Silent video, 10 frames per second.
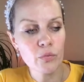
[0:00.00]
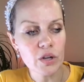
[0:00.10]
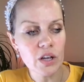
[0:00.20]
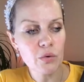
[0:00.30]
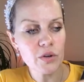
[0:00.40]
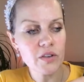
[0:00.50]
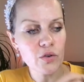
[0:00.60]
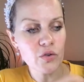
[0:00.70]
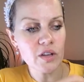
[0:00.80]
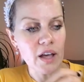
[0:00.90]
when he
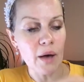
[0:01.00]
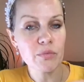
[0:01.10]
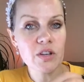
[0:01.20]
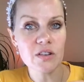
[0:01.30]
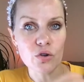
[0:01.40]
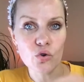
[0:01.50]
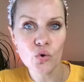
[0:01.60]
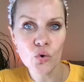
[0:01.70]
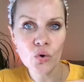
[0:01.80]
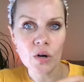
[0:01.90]
was using empty
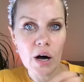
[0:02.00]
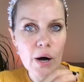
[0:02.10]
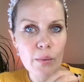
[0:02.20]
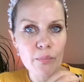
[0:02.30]
tattoo